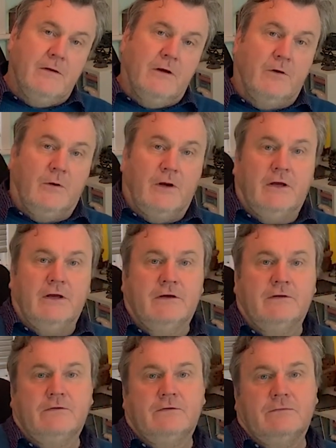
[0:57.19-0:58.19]

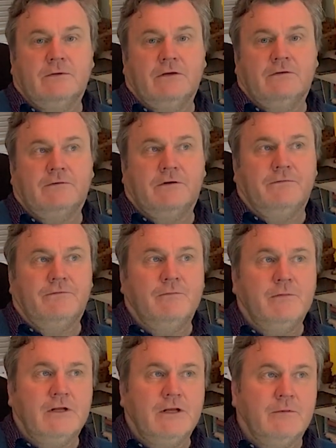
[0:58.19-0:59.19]
Aquarius is very
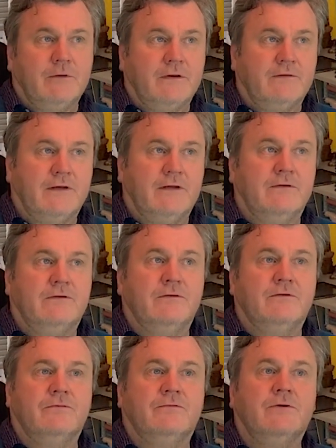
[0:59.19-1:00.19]
familiar with a sense
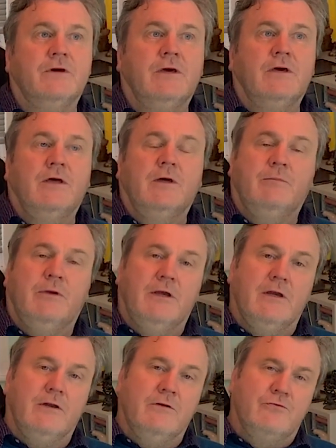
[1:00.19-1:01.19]
of
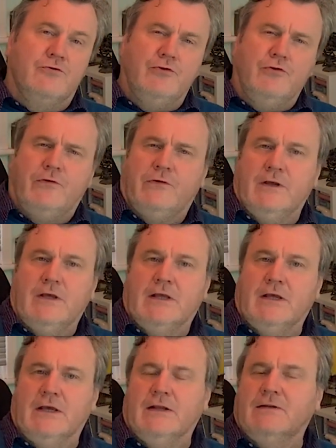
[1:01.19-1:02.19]
being
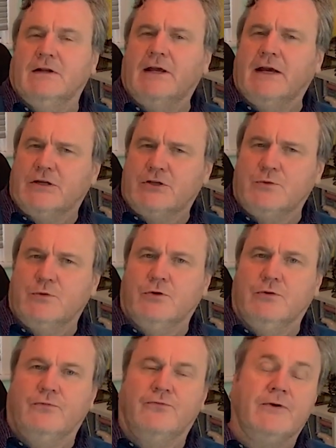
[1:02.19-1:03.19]
truth-seeking,
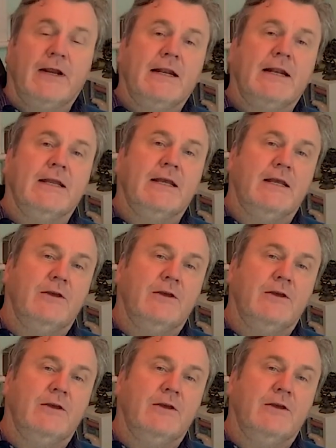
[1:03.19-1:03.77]
intellectual, friendly,